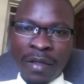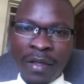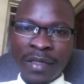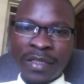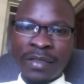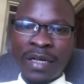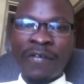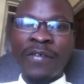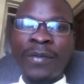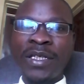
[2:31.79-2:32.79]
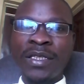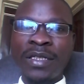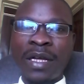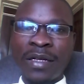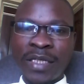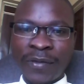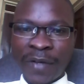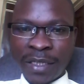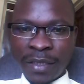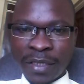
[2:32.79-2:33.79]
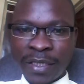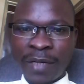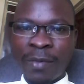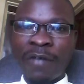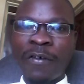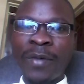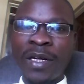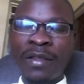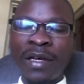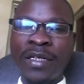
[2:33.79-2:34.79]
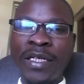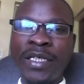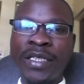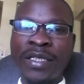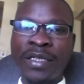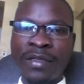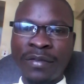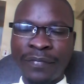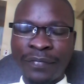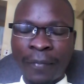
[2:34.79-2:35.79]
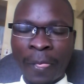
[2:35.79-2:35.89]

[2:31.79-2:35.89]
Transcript: He is in government and is fighting the same government that he is in.